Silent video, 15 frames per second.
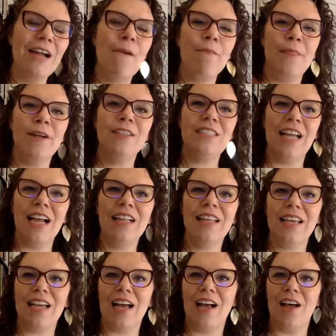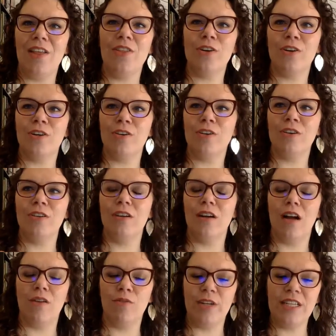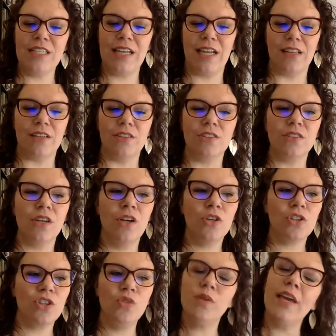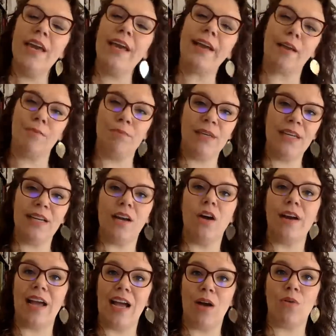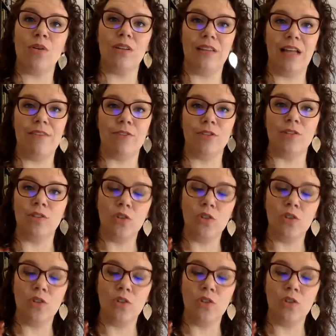They're telling other retailers, you can't compete on our level.